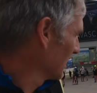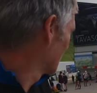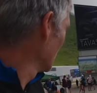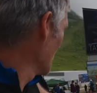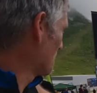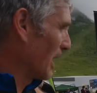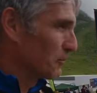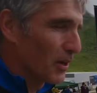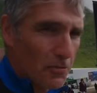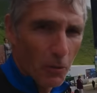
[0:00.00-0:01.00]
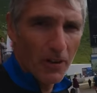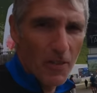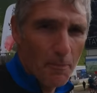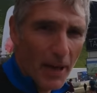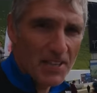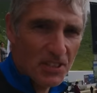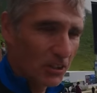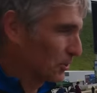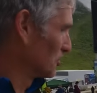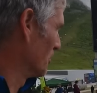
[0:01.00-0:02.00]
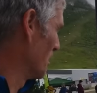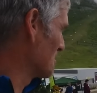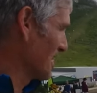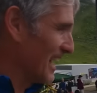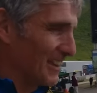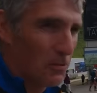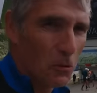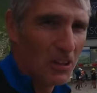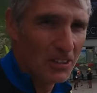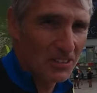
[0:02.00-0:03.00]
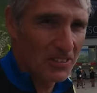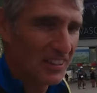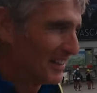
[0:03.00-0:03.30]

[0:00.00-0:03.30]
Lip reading: Claire Bamworth, one of the best ultra runners in the world,